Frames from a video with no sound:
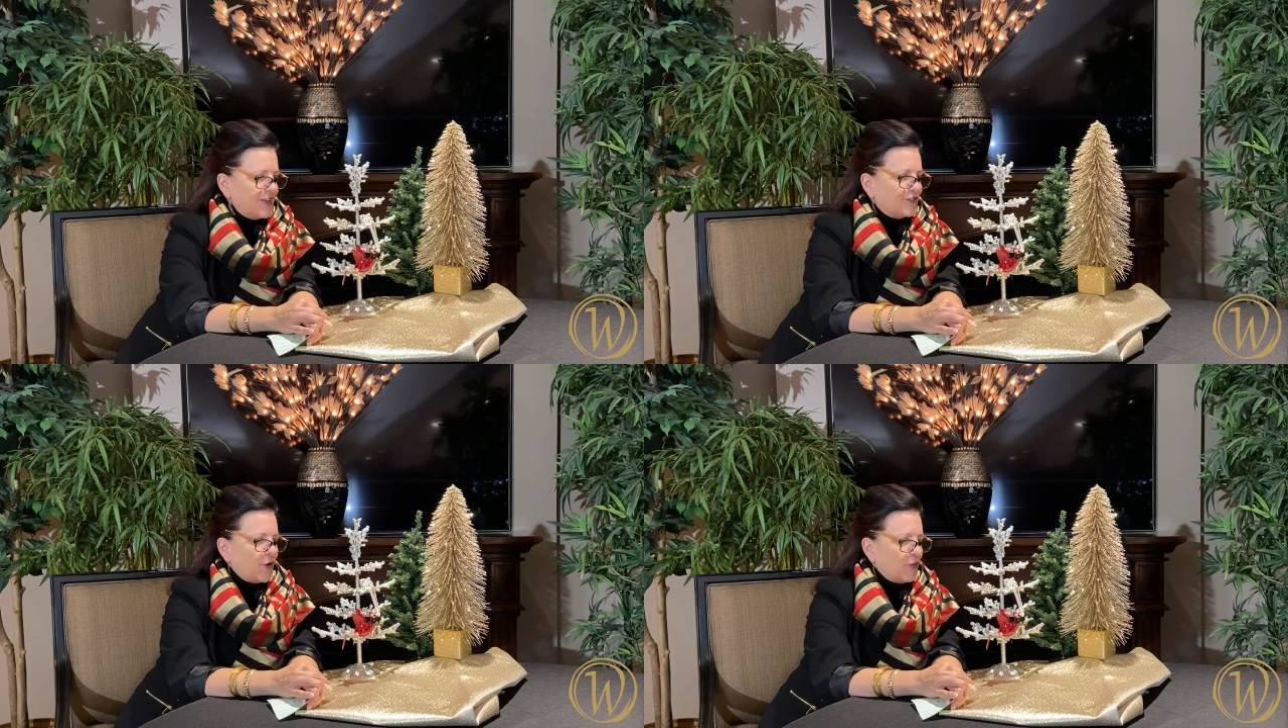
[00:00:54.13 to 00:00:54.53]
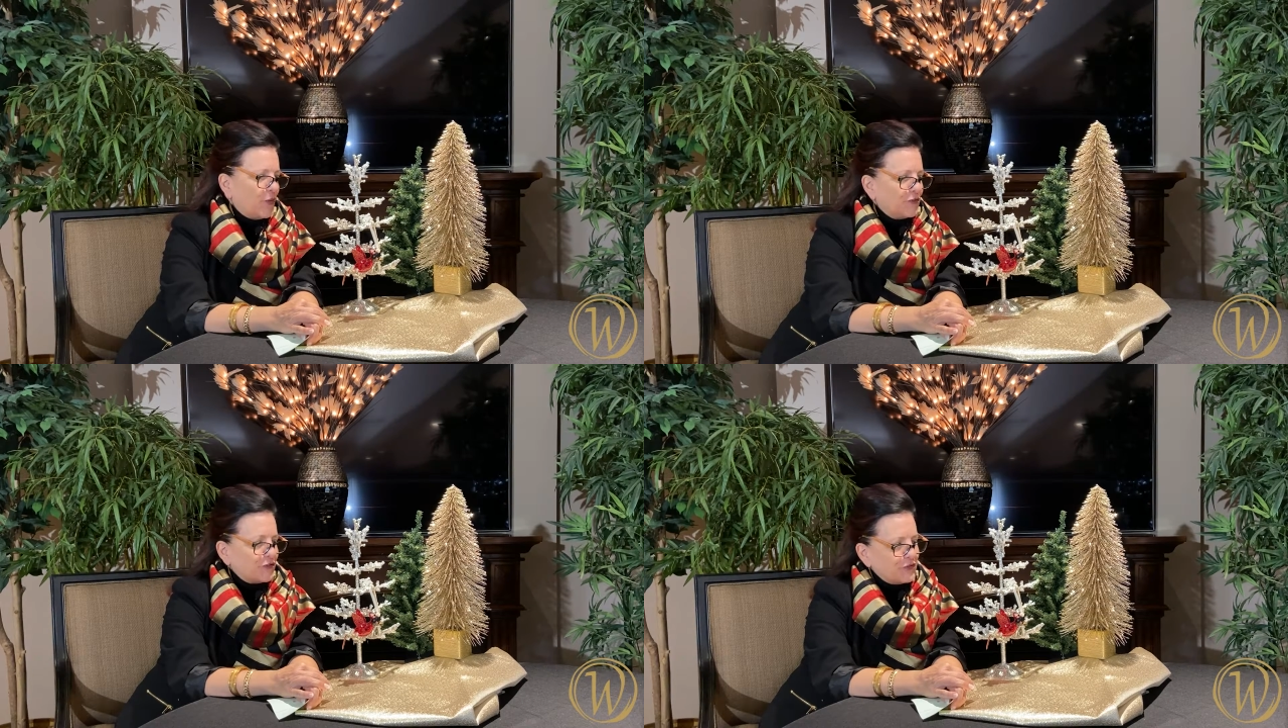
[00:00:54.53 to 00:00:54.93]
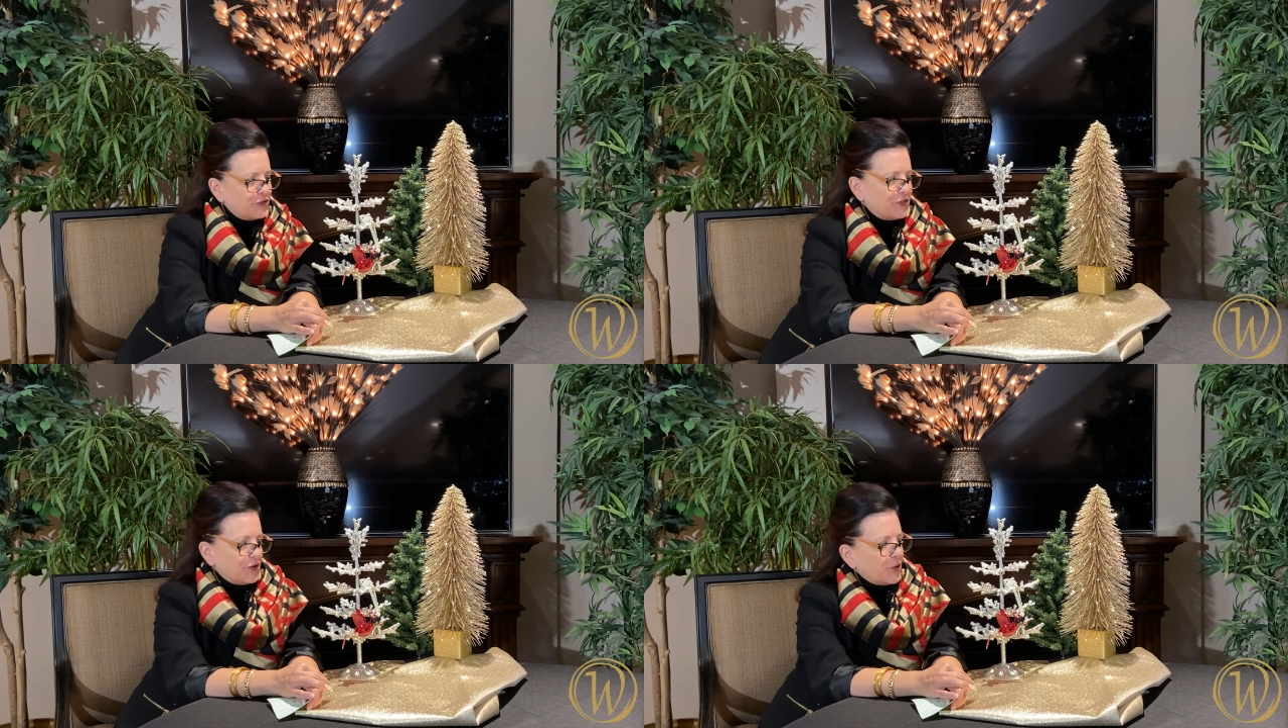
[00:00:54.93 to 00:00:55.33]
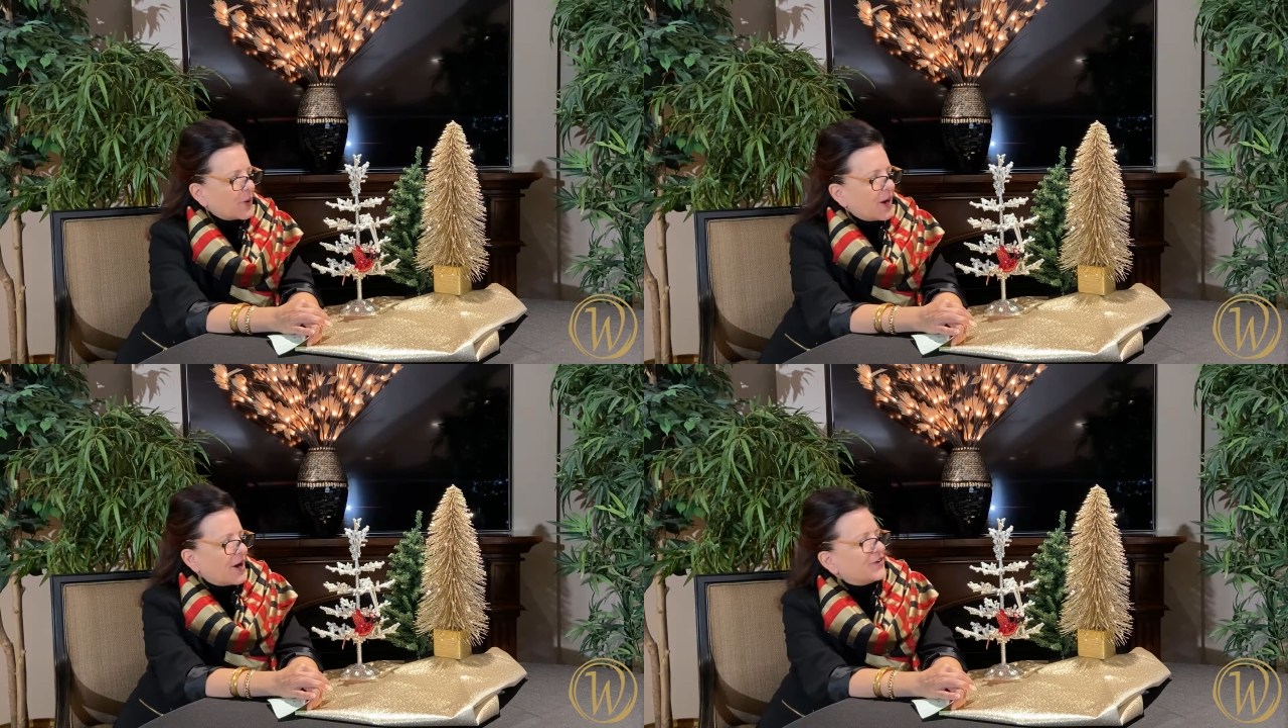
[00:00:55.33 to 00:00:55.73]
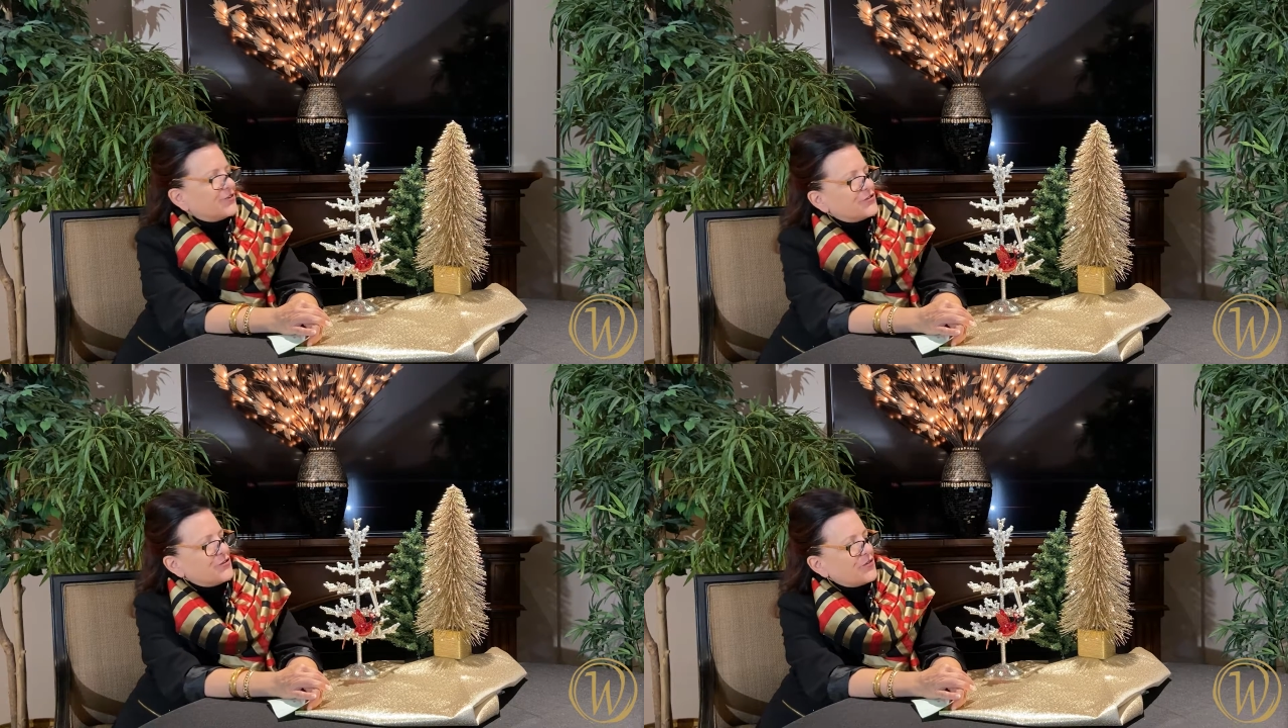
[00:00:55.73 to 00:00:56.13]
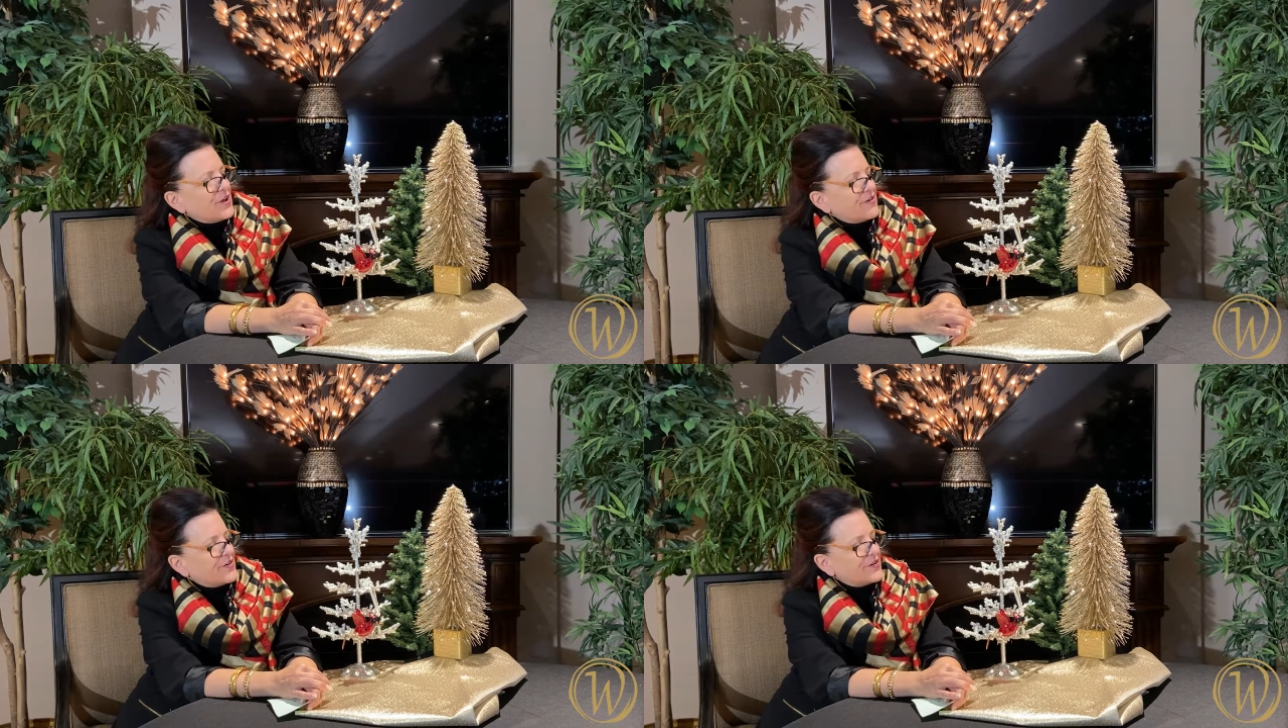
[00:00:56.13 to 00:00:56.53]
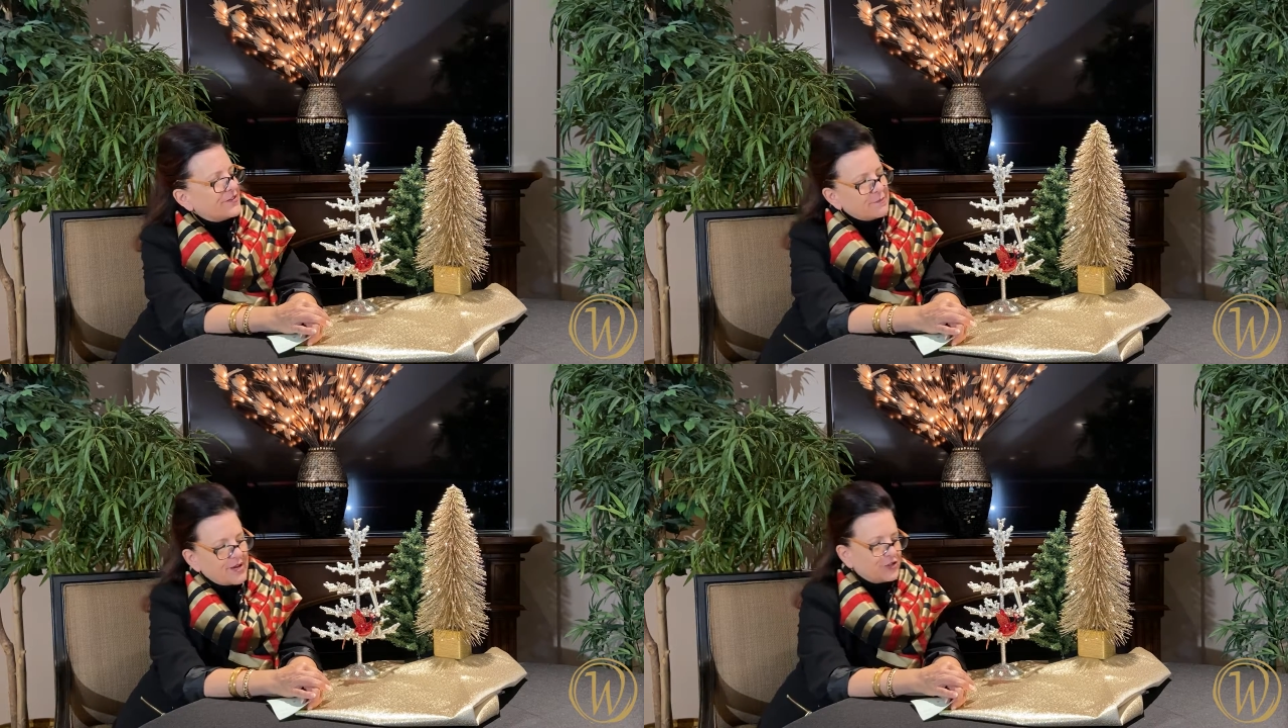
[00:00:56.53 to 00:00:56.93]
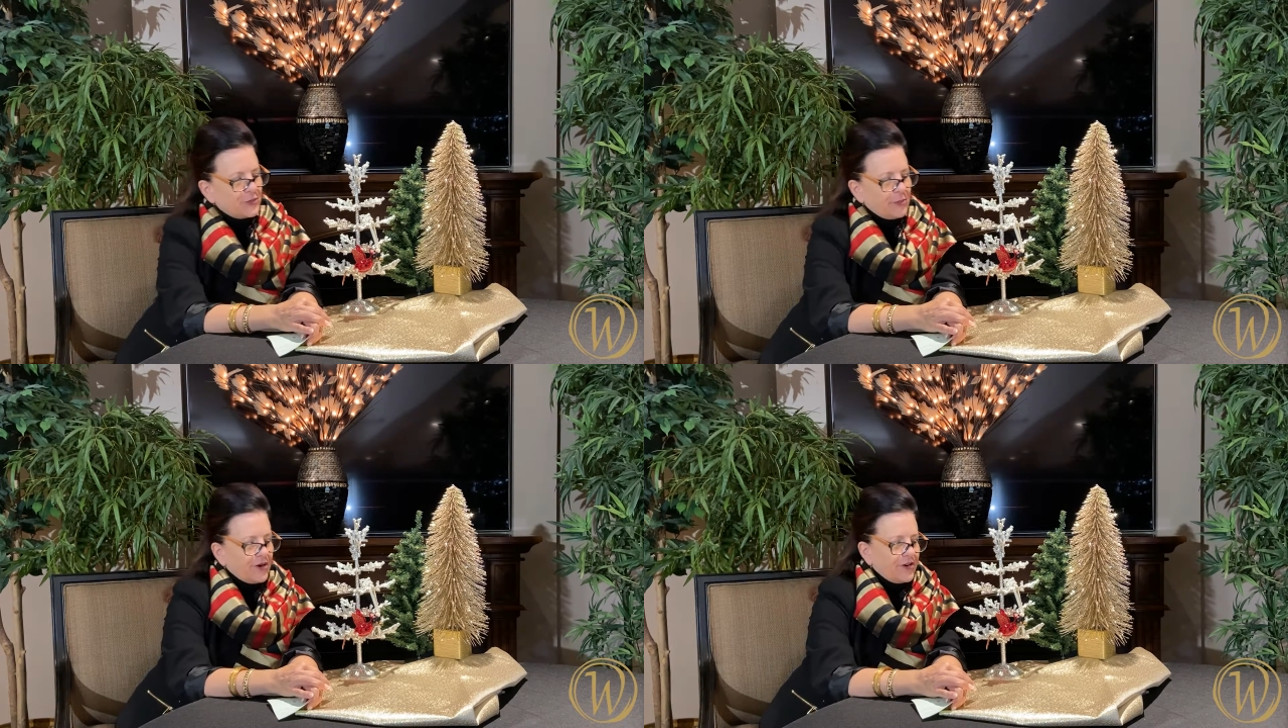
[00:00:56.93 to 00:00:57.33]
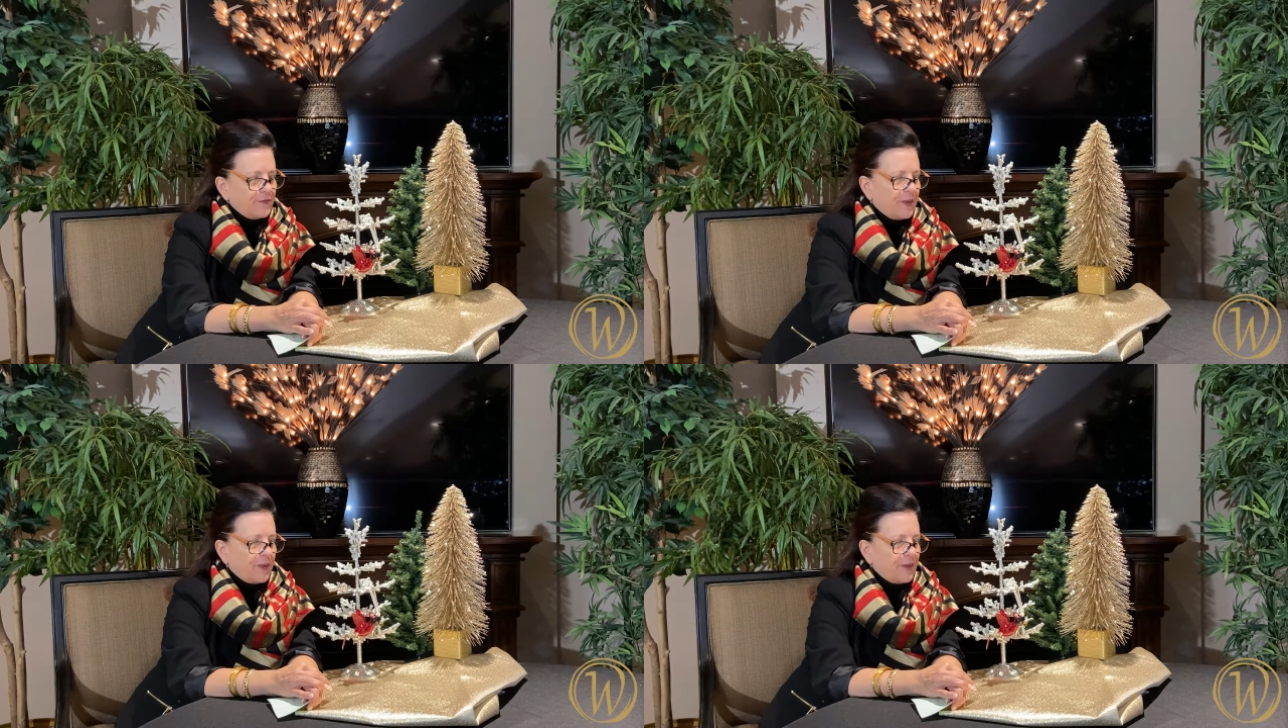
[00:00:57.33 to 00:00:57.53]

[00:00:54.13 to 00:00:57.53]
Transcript: So those of you that know cardinals know they are very special birds,